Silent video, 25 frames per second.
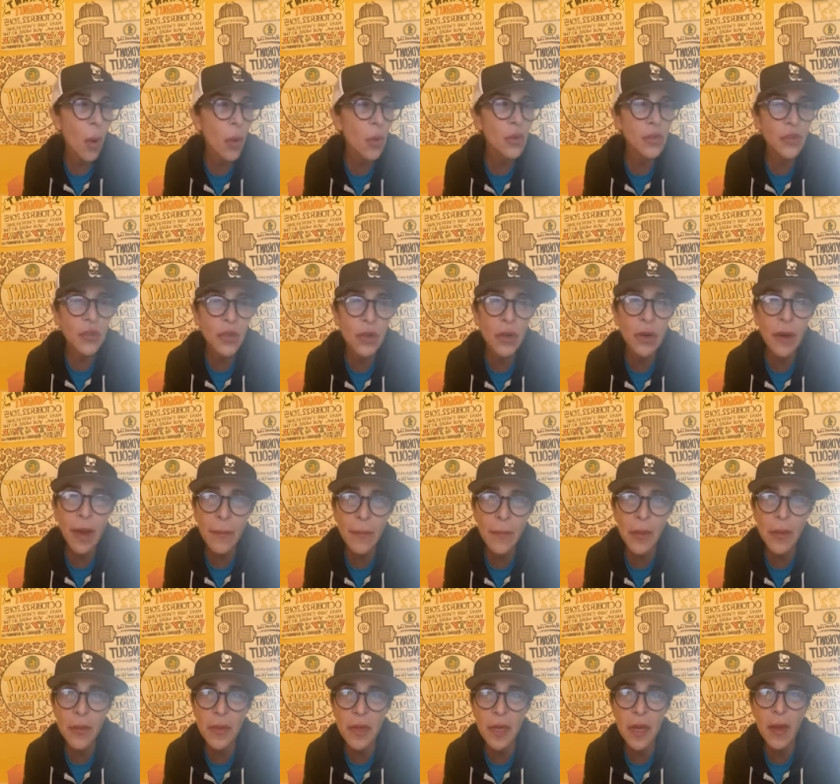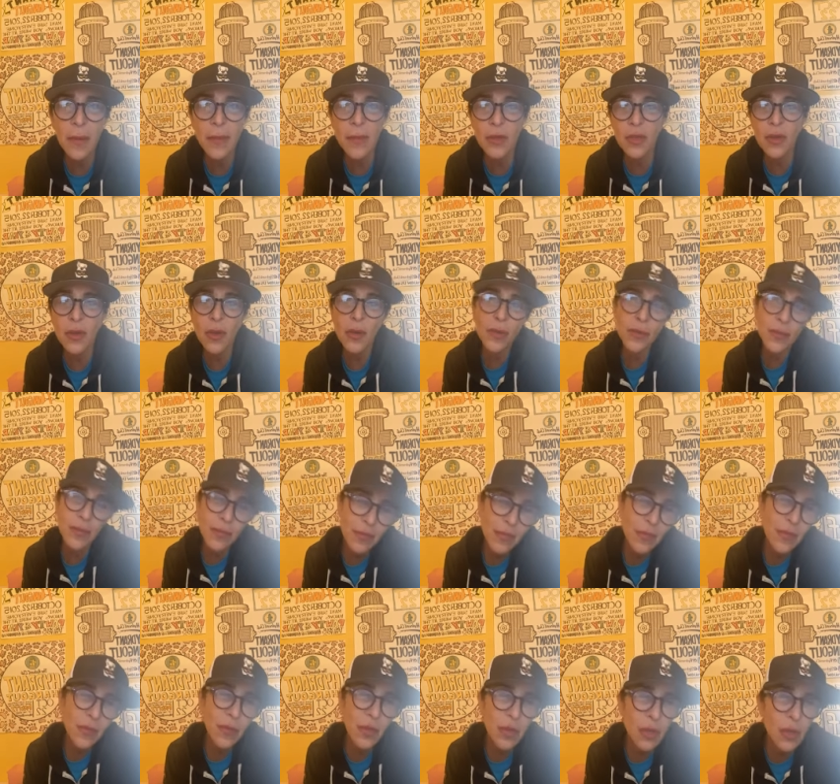older and we become adult?
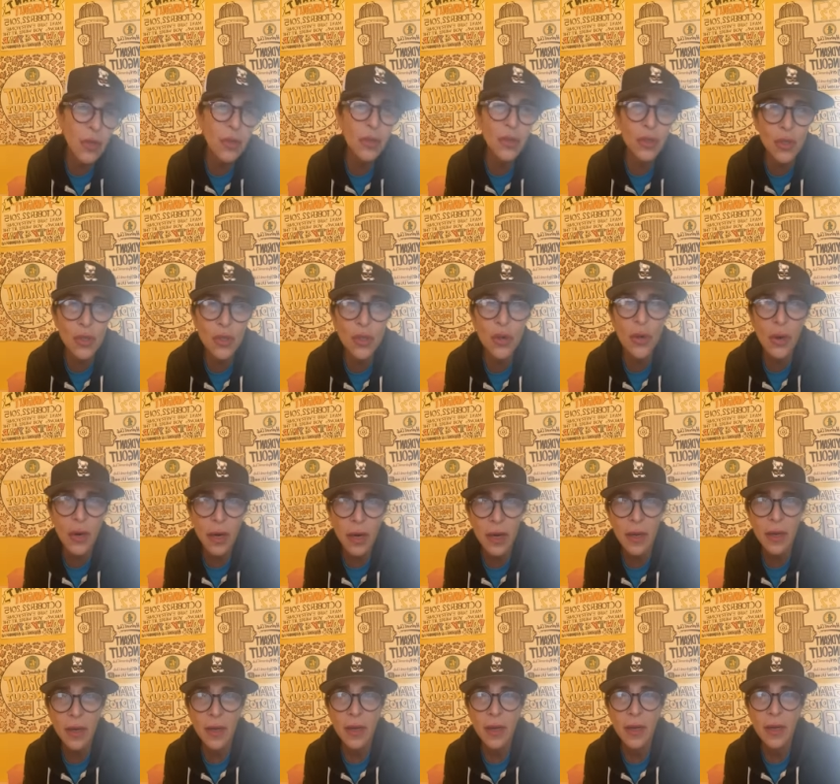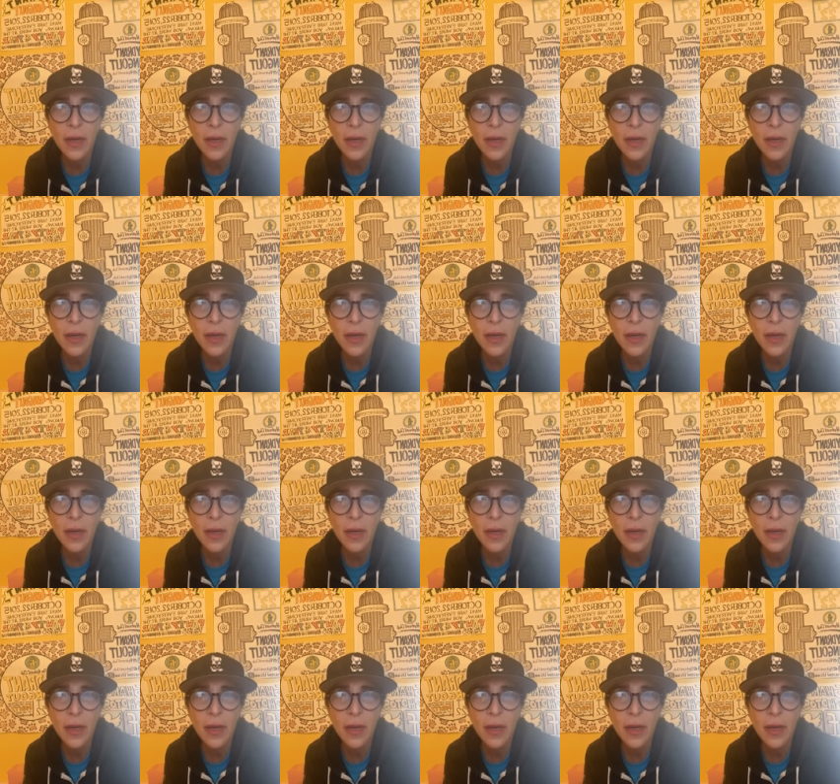Sure.